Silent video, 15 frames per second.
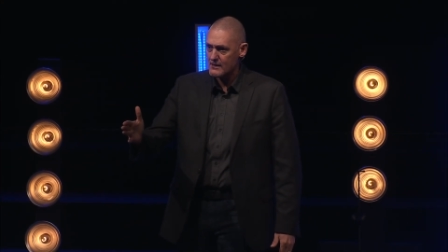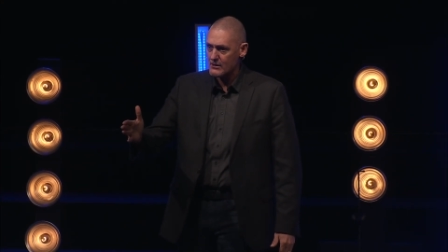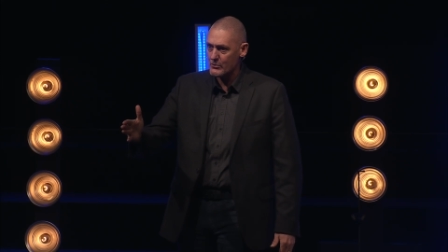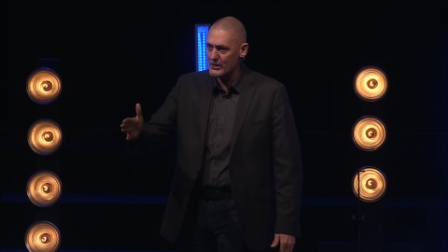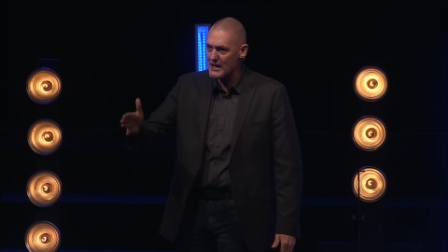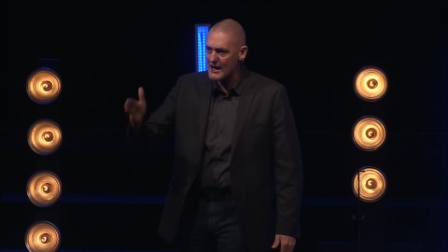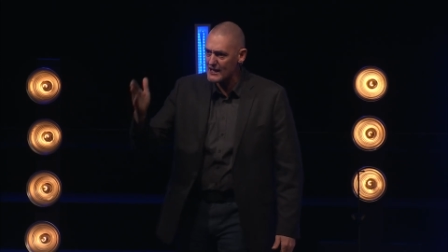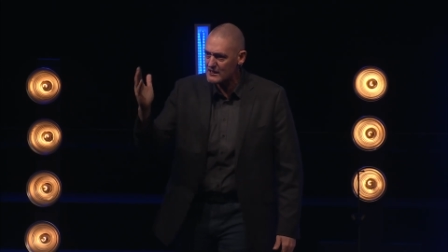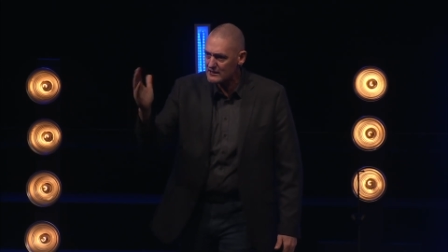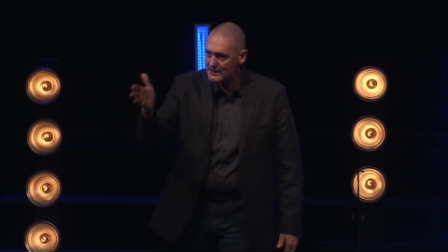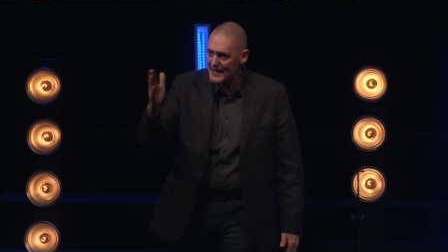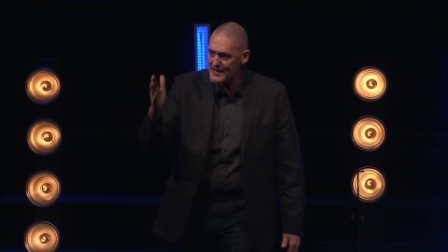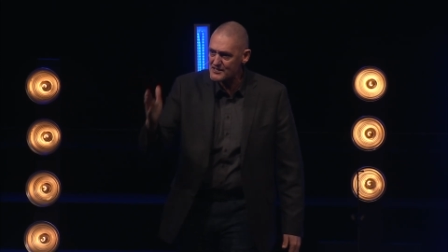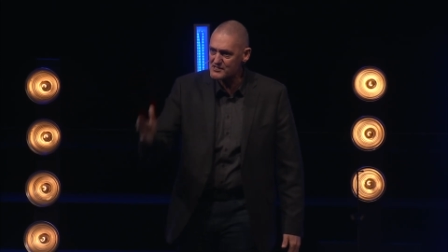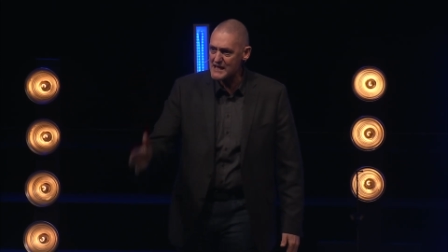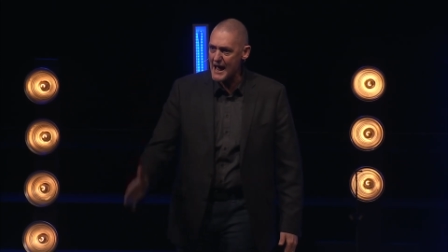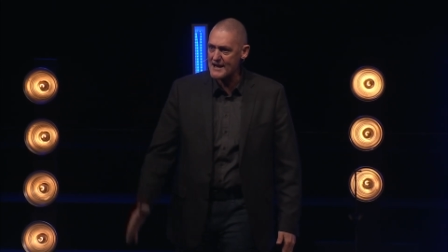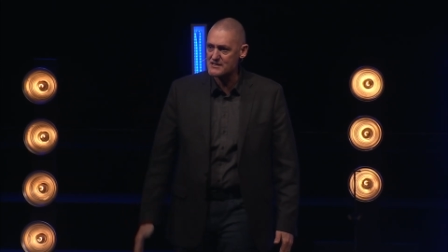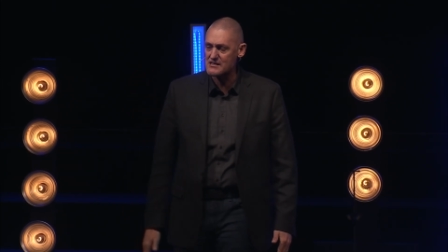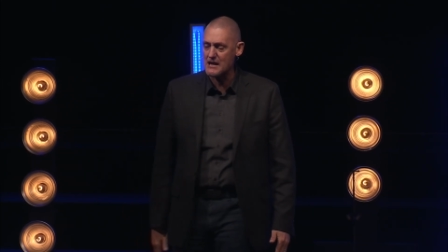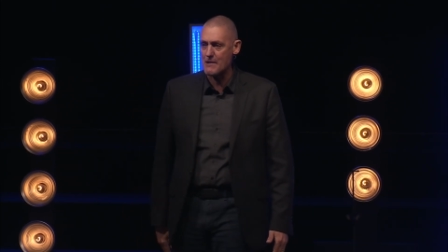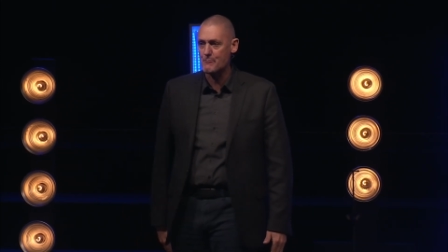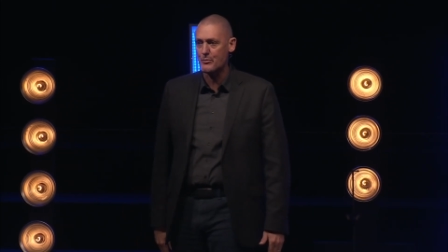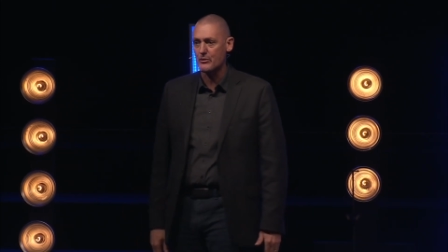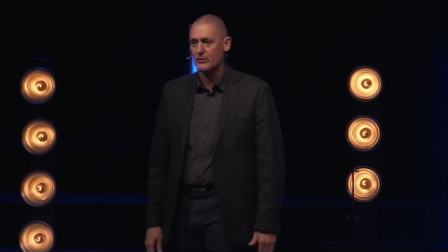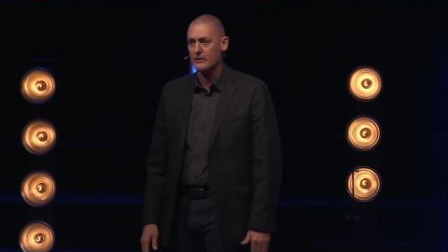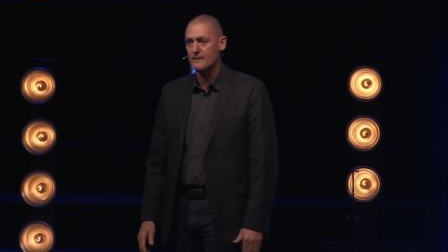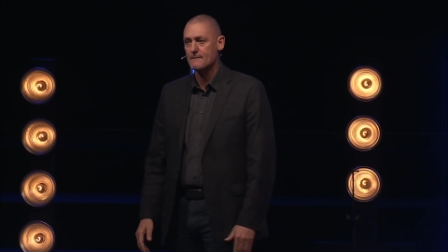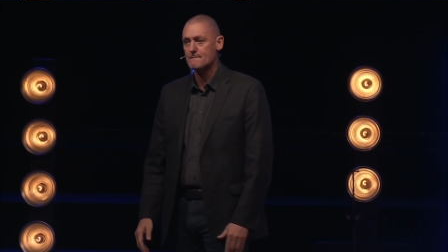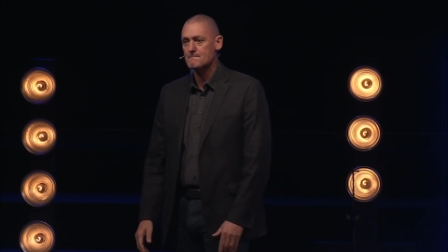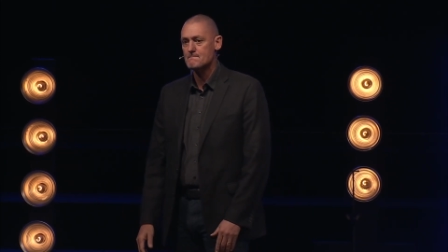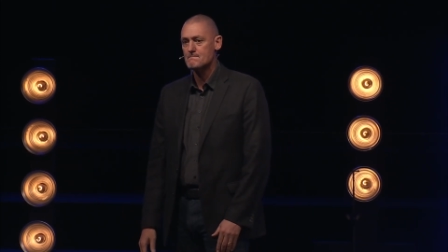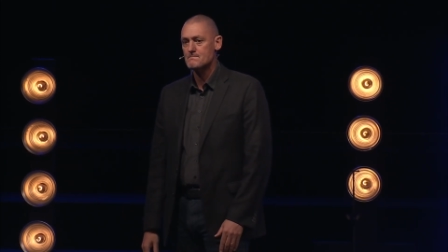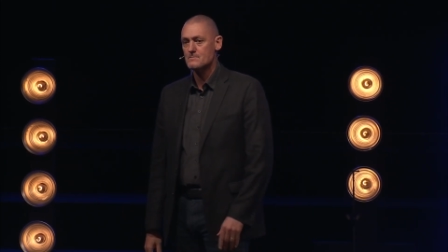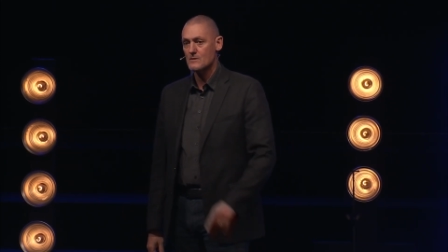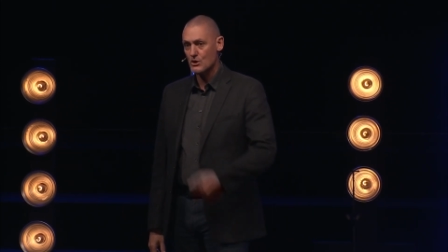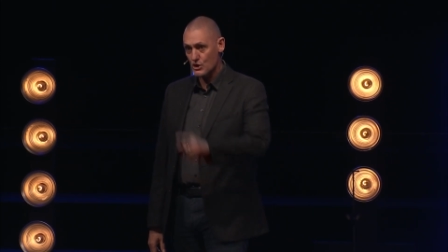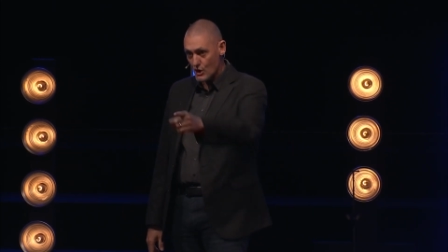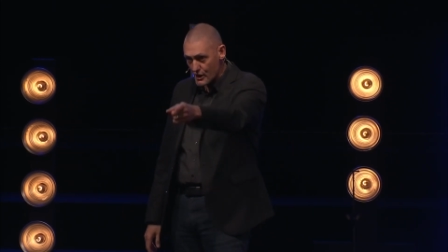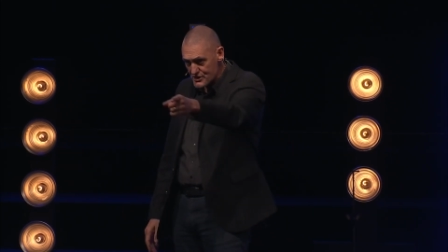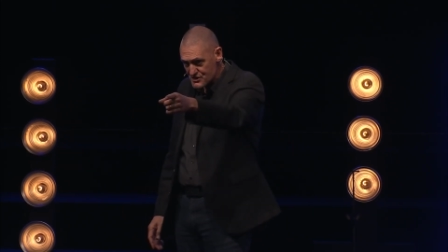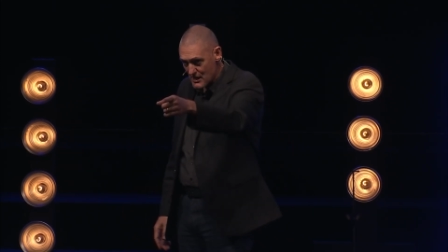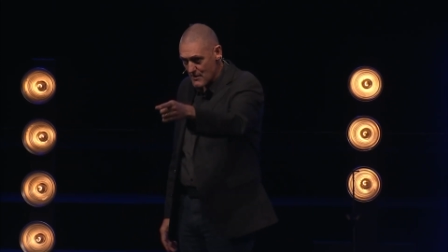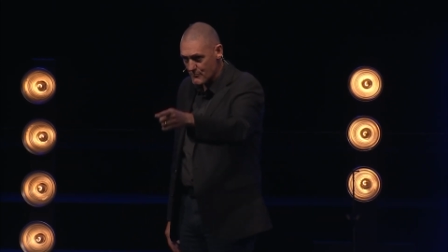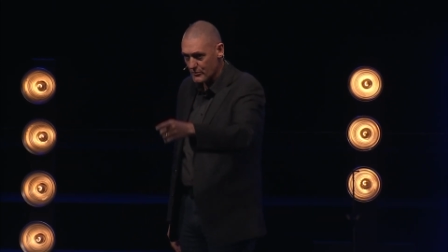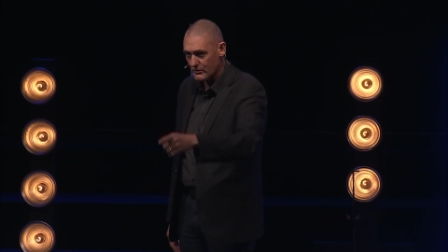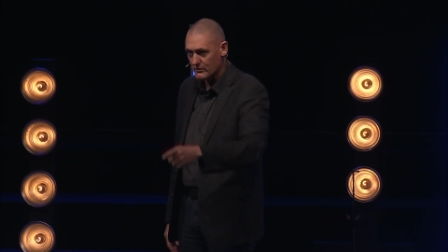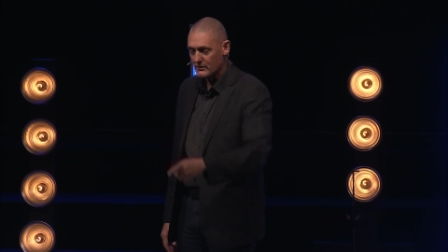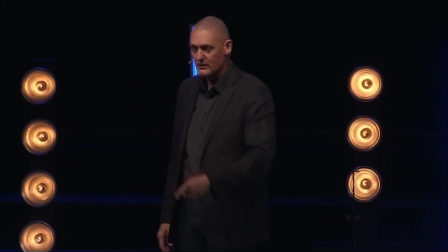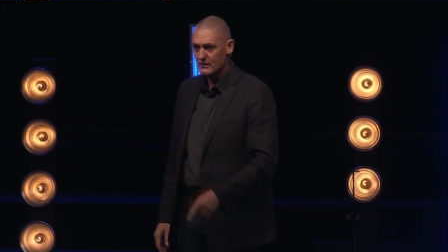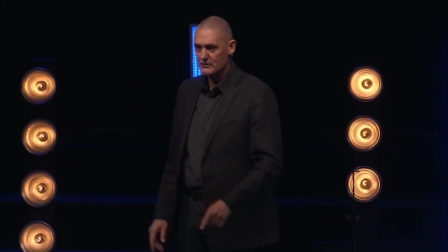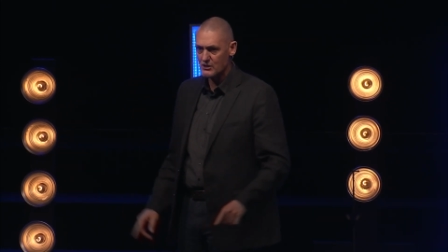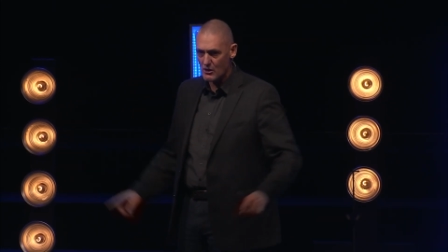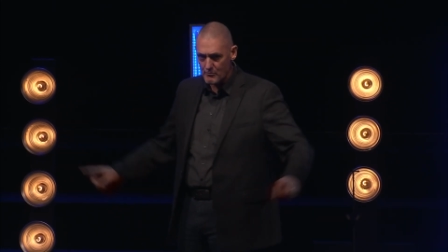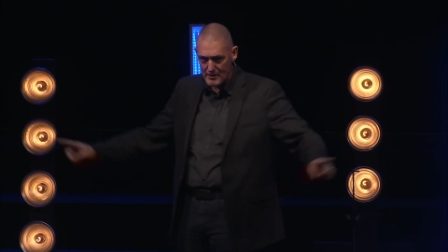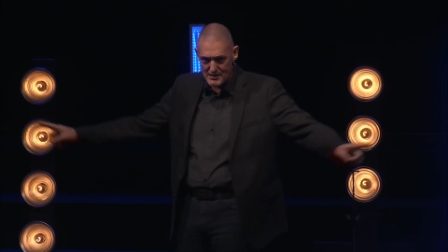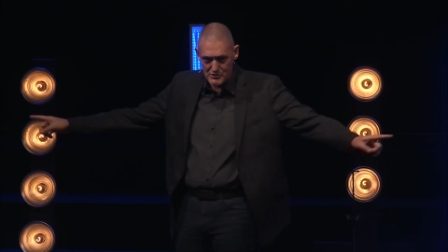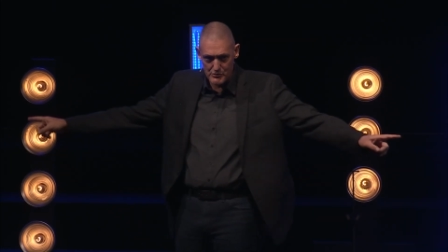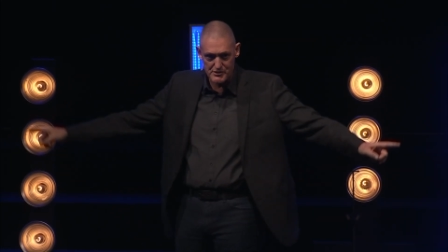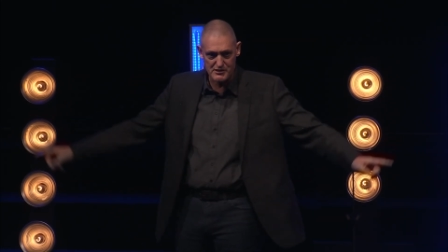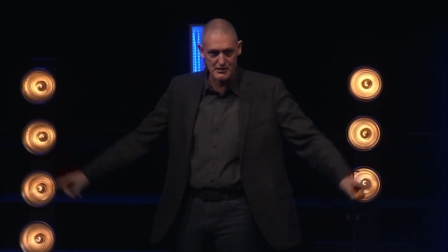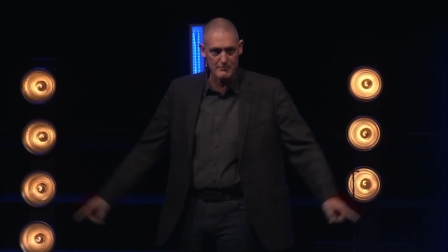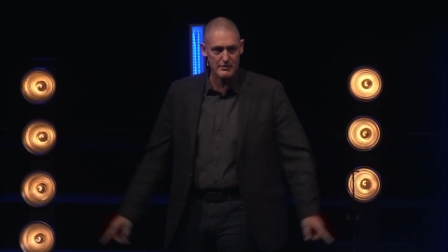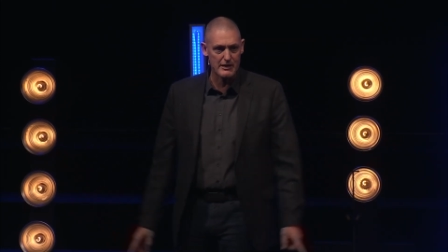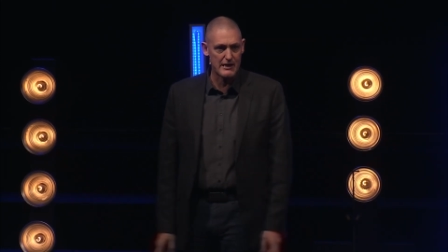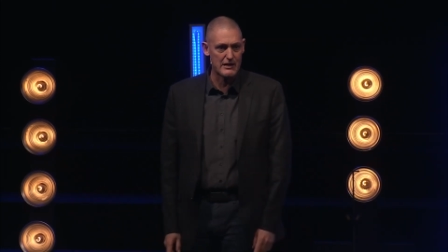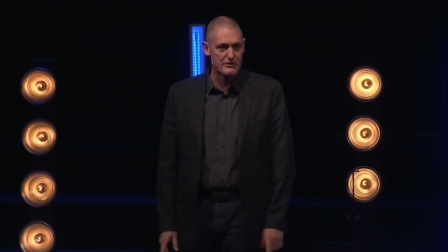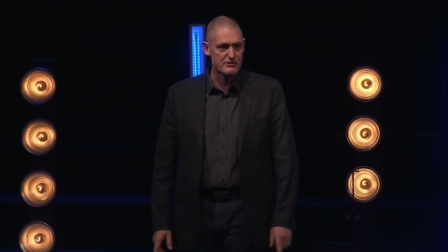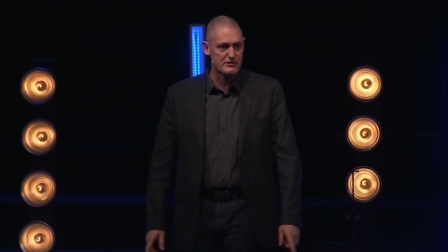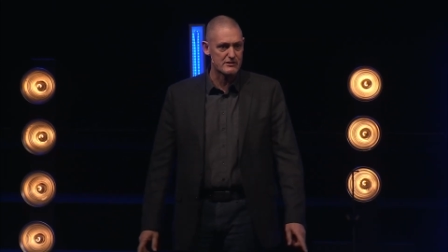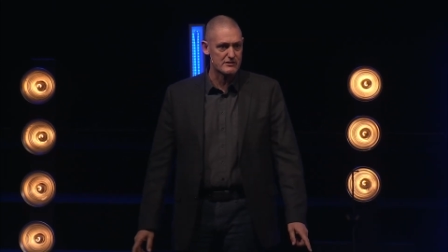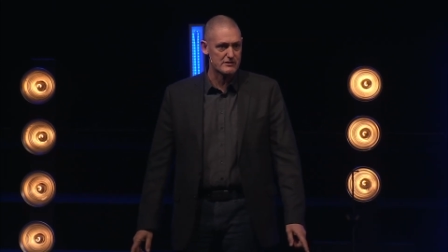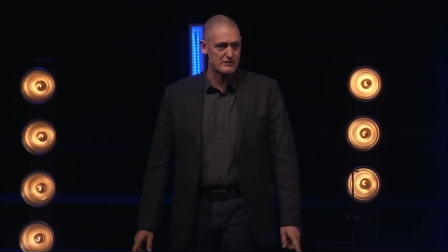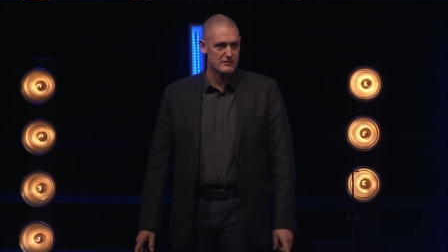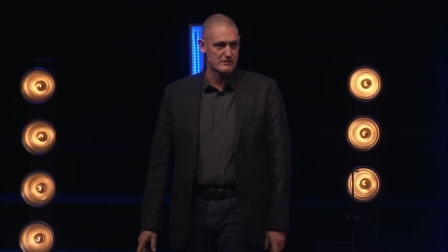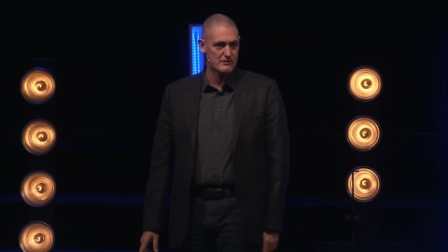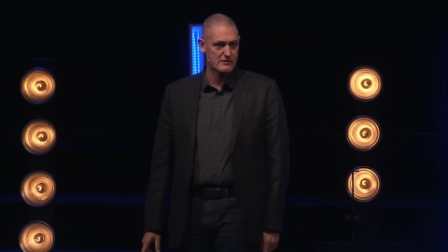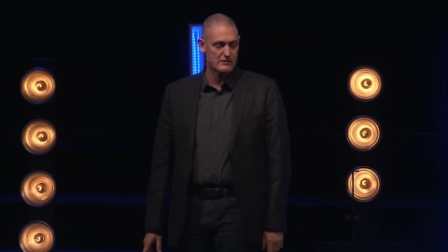We got to cleanse that temple. Your temple. Don't mess with somebody else's.